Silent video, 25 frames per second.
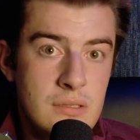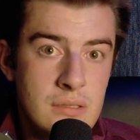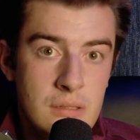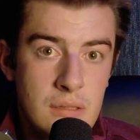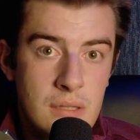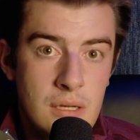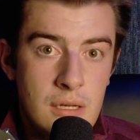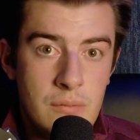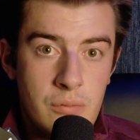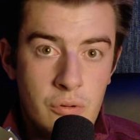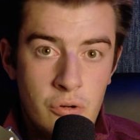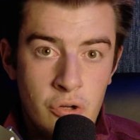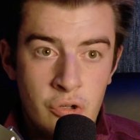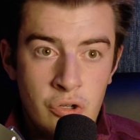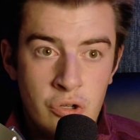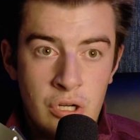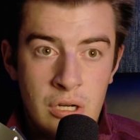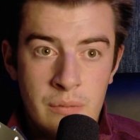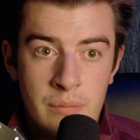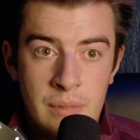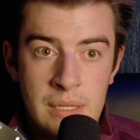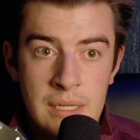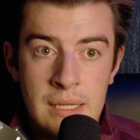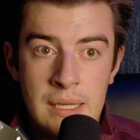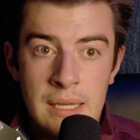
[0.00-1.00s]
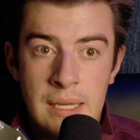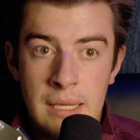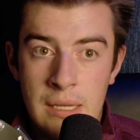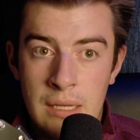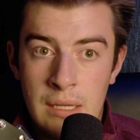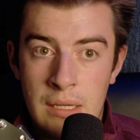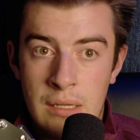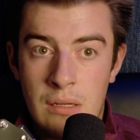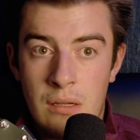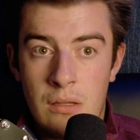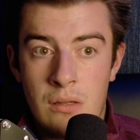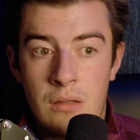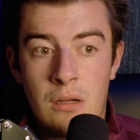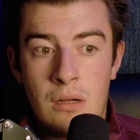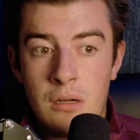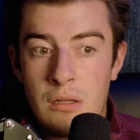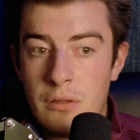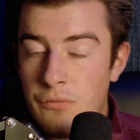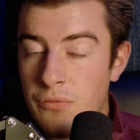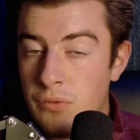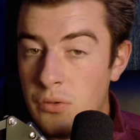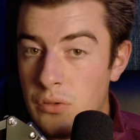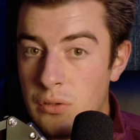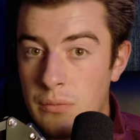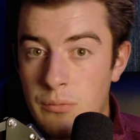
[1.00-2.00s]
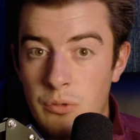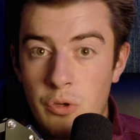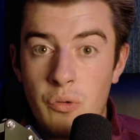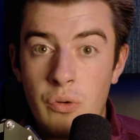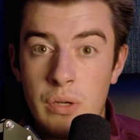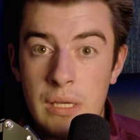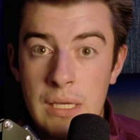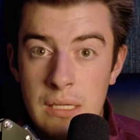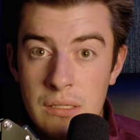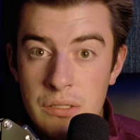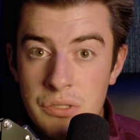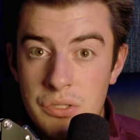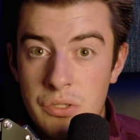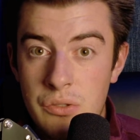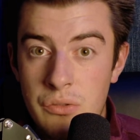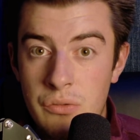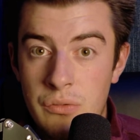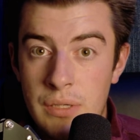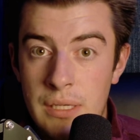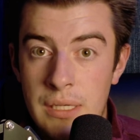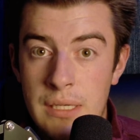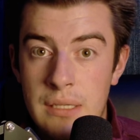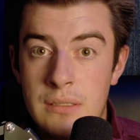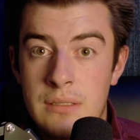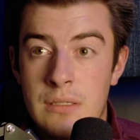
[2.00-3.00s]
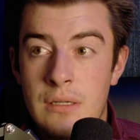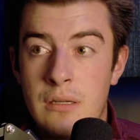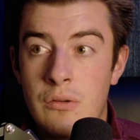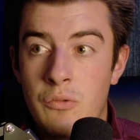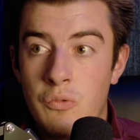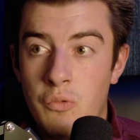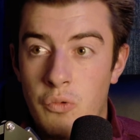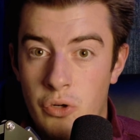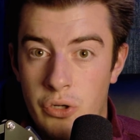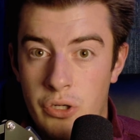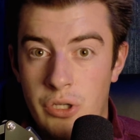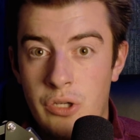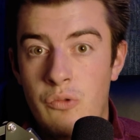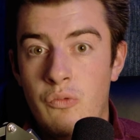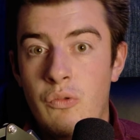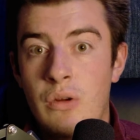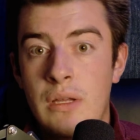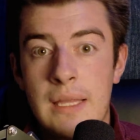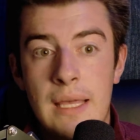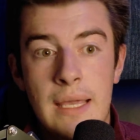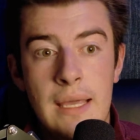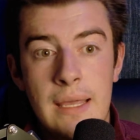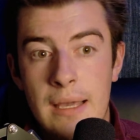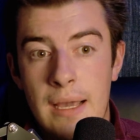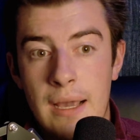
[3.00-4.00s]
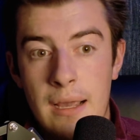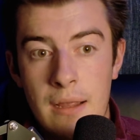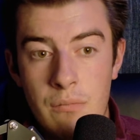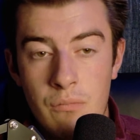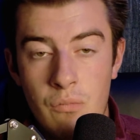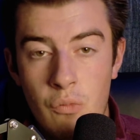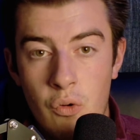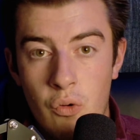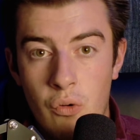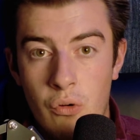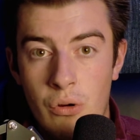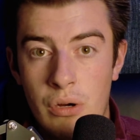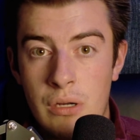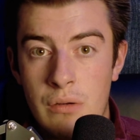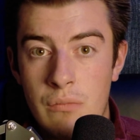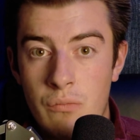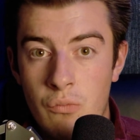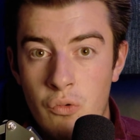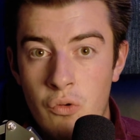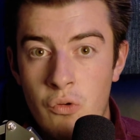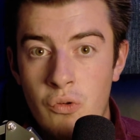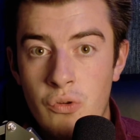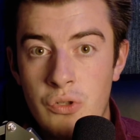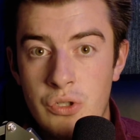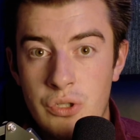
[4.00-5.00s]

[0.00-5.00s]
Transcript: a lot of programming. And a lot of the field I'm going into is working with AI more and more.